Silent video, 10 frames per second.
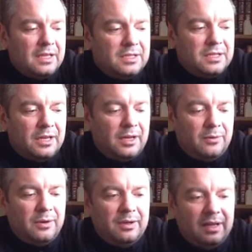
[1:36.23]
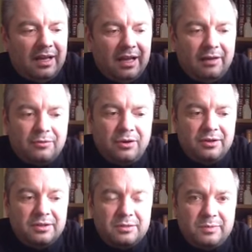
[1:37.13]
So I've got
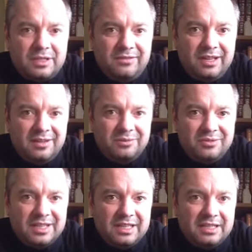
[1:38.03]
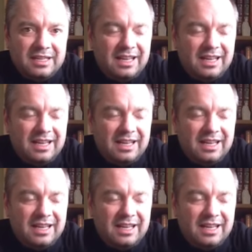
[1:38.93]
a specific use for this,